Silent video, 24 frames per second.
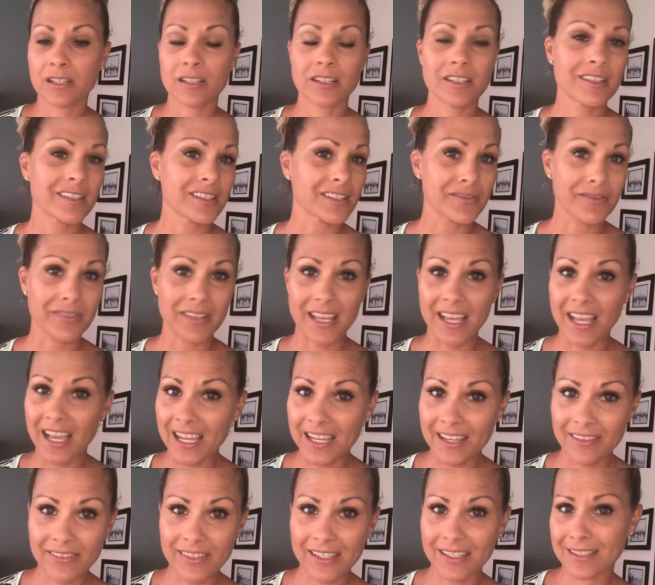just for the heck
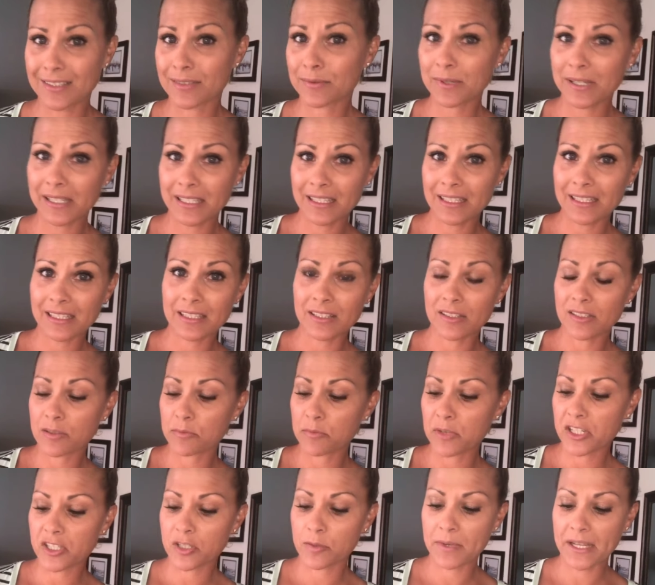of it, because why not kill some
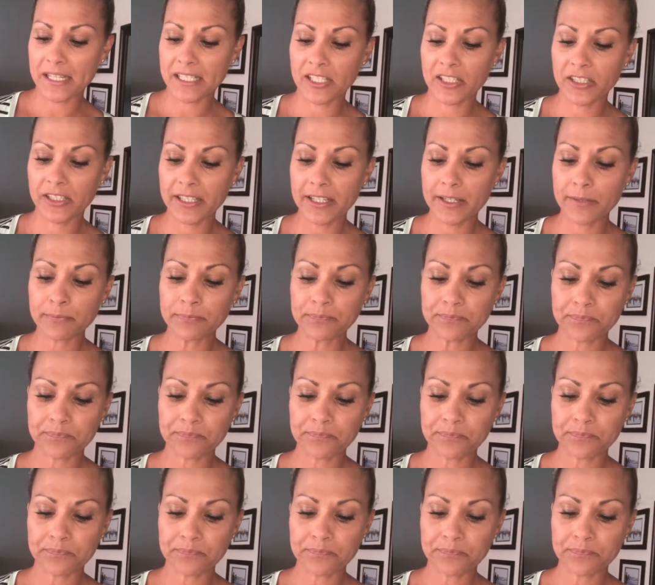extra bacteria?